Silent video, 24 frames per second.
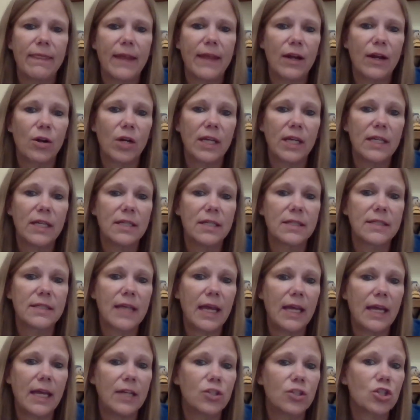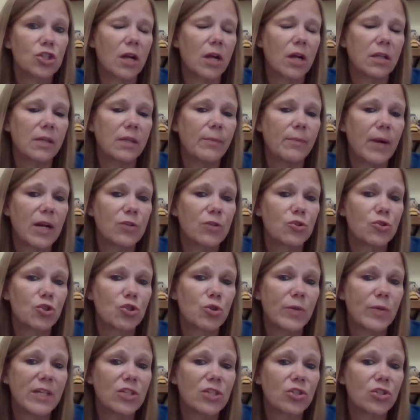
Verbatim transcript: there is a Charlie Brown tree